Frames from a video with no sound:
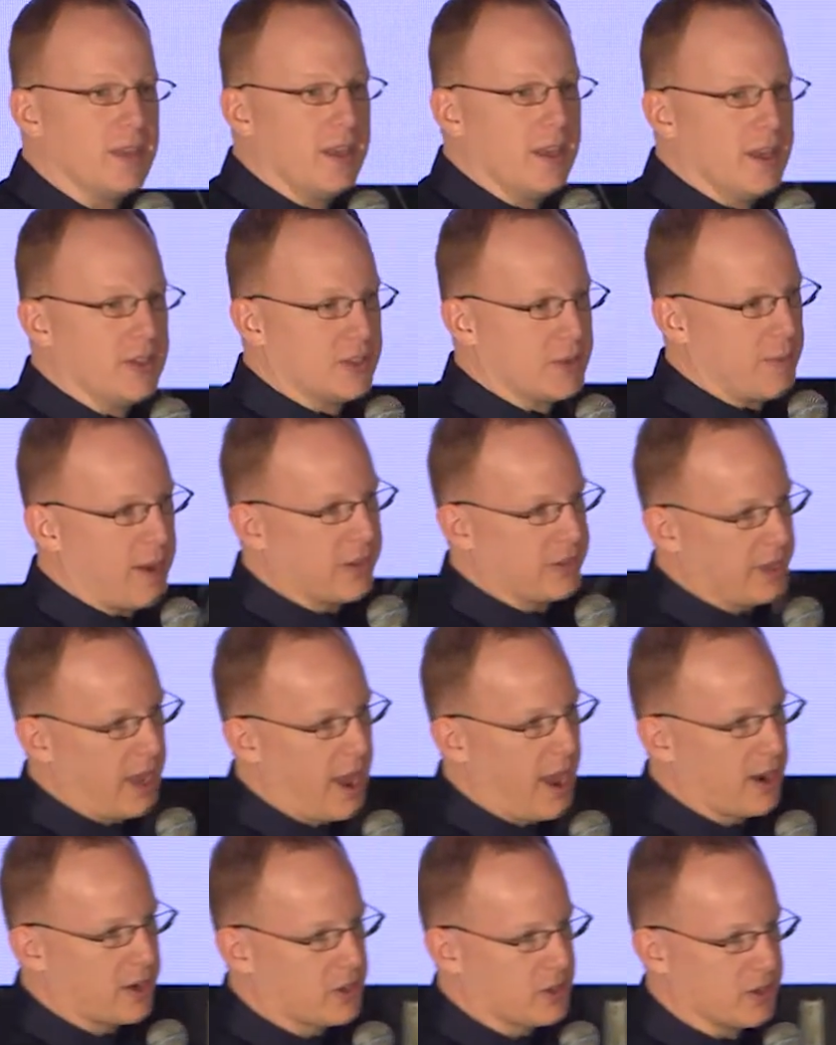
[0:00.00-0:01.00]
It's about the
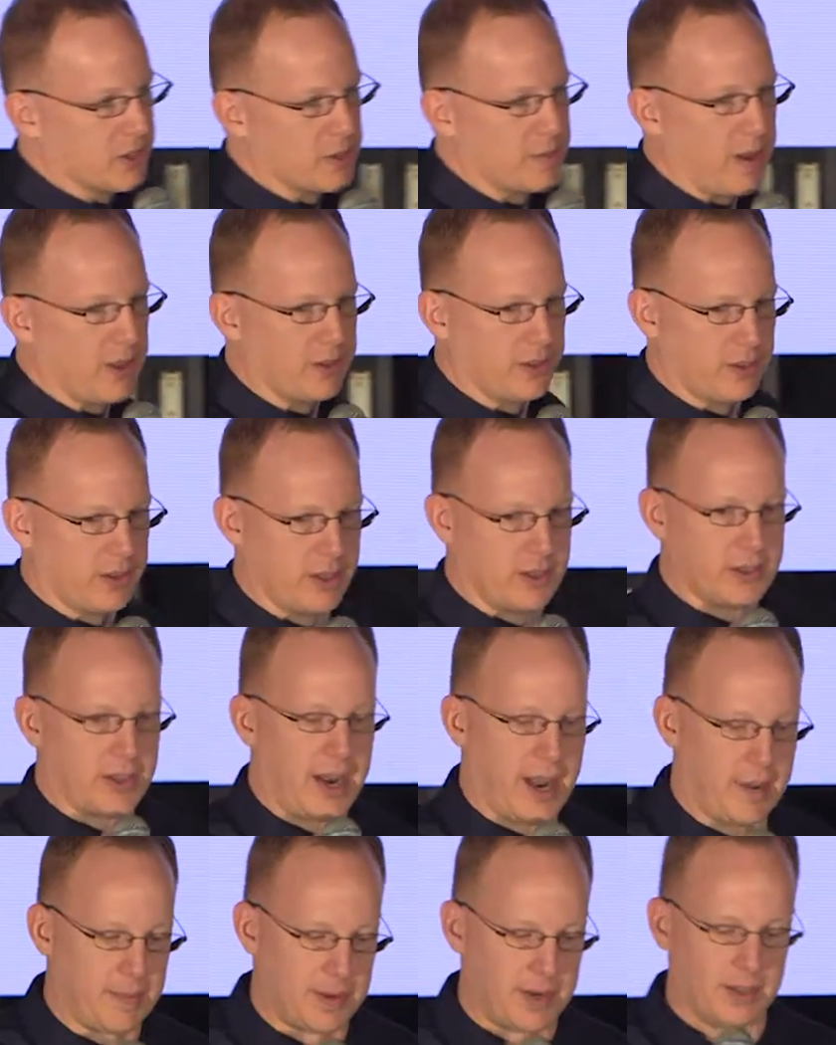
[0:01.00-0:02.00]
actions, about the things that
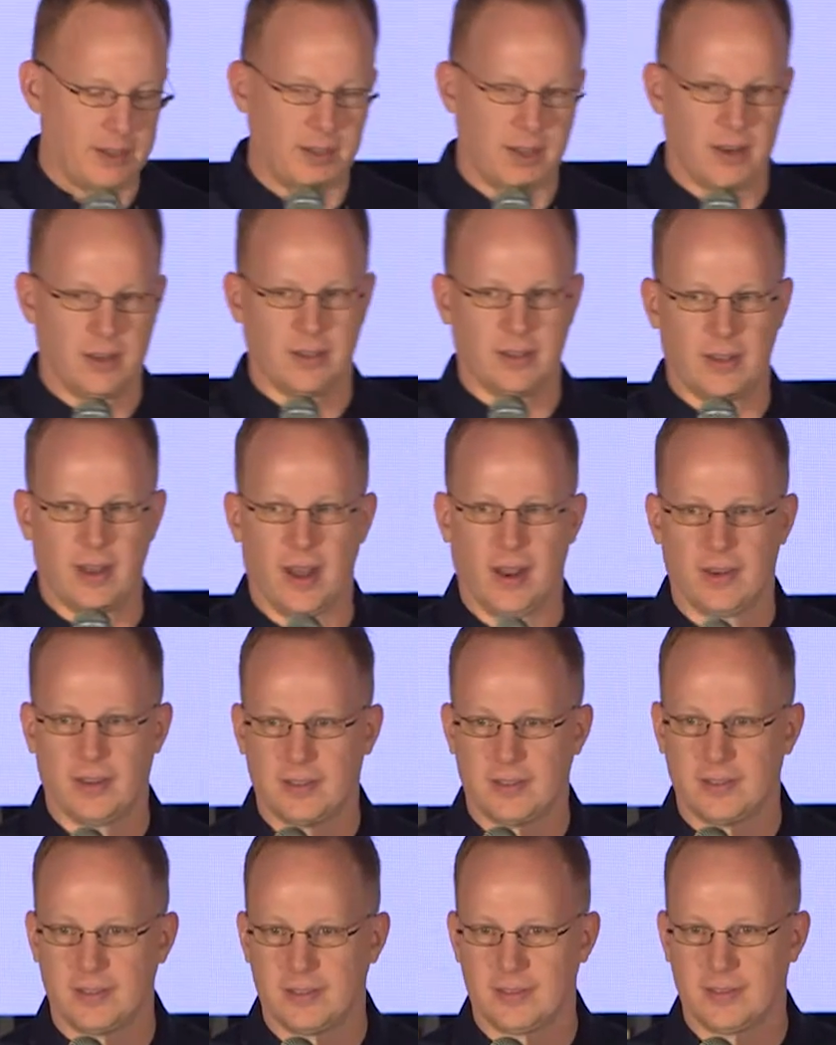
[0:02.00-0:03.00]
happen at the end of the day.
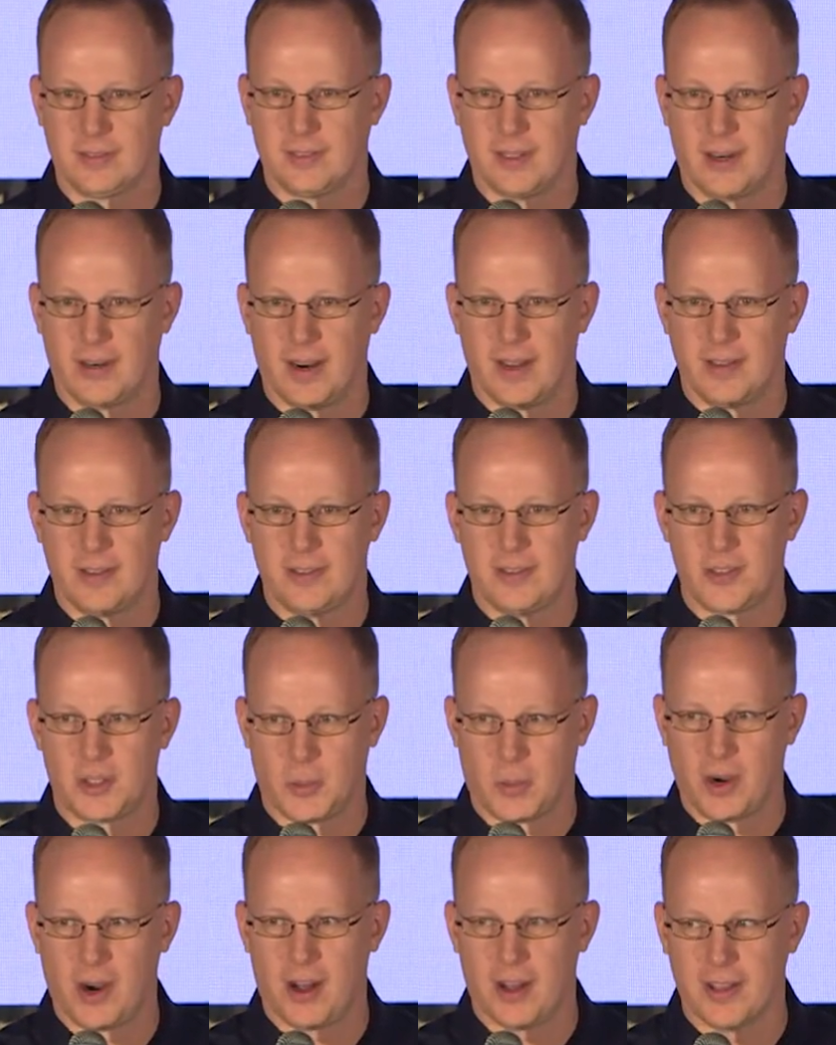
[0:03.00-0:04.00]
All right? So
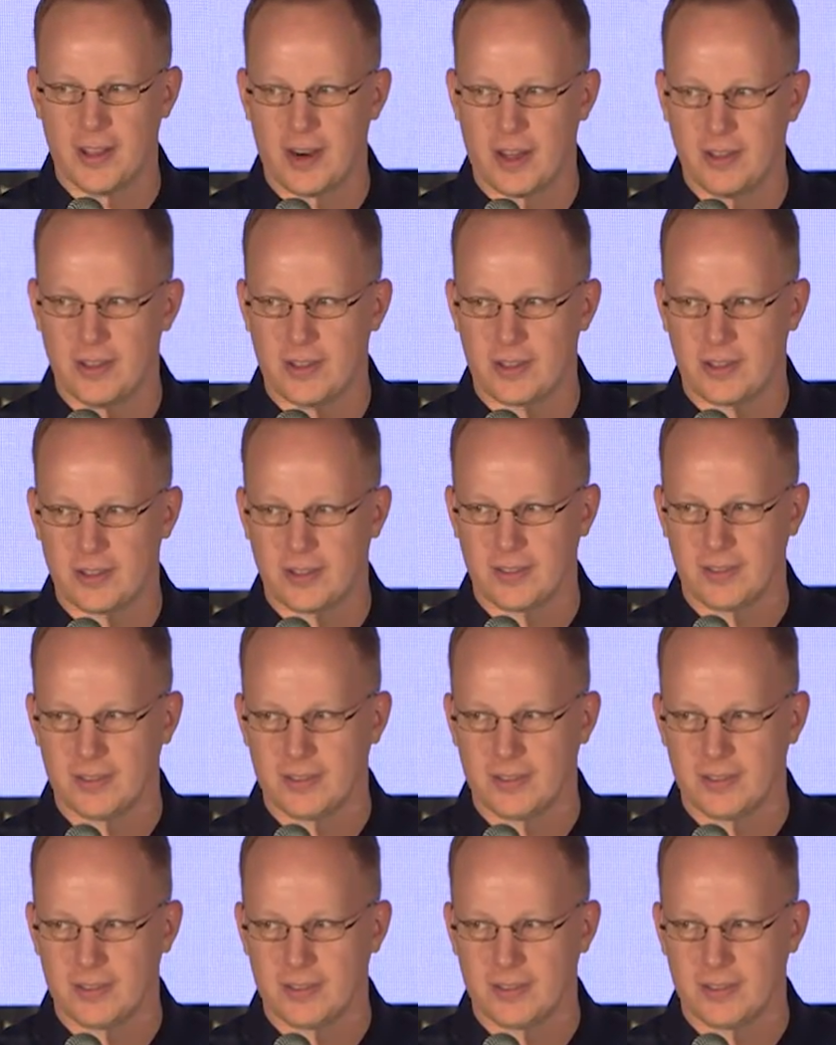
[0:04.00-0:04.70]
we all in on this?